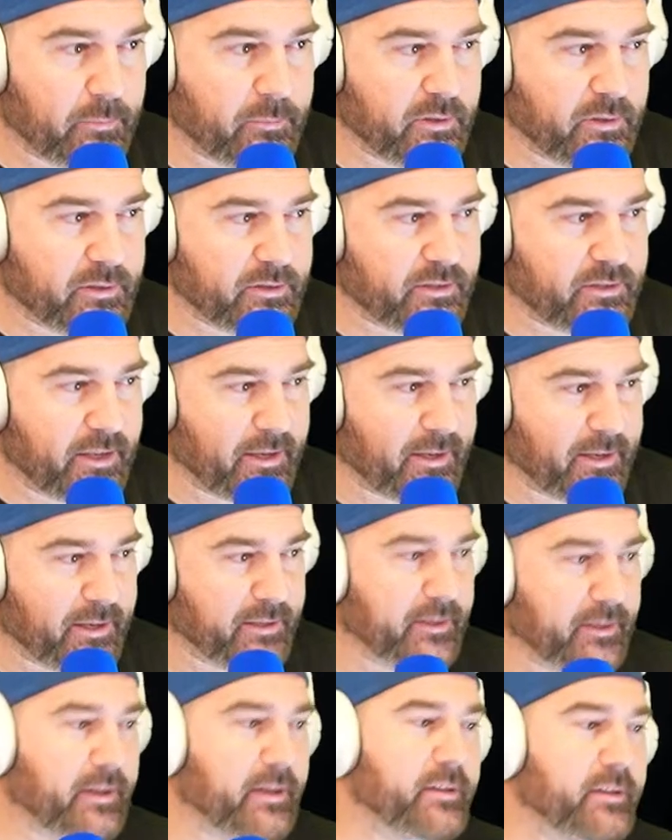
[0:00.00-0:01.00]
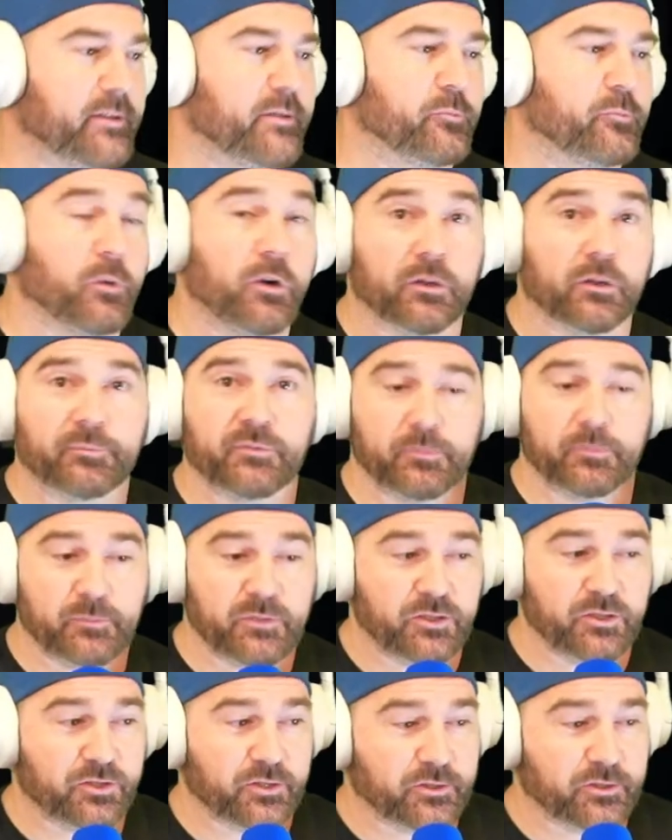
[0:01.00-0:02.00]
is Dan. Welcome to
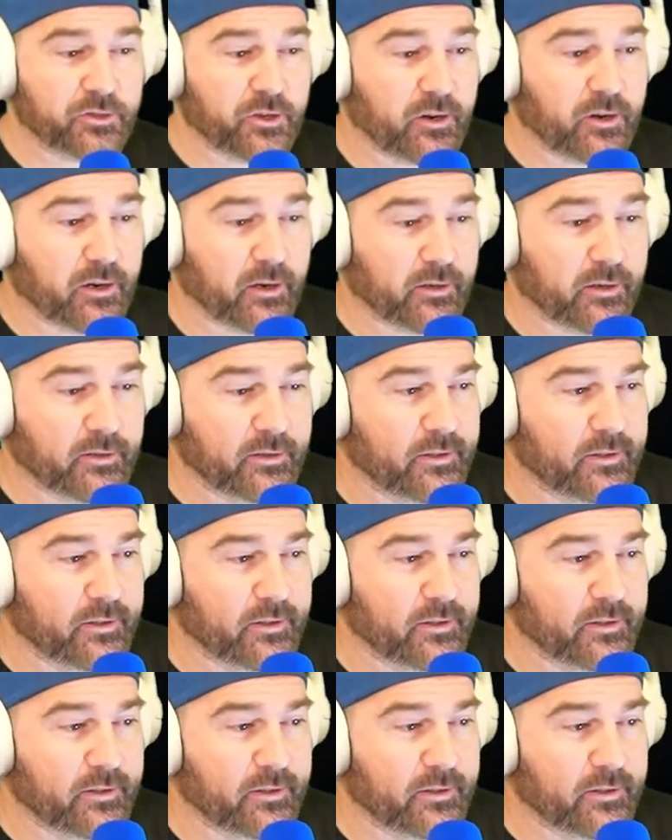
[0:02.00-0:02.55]
Meesh Guitar.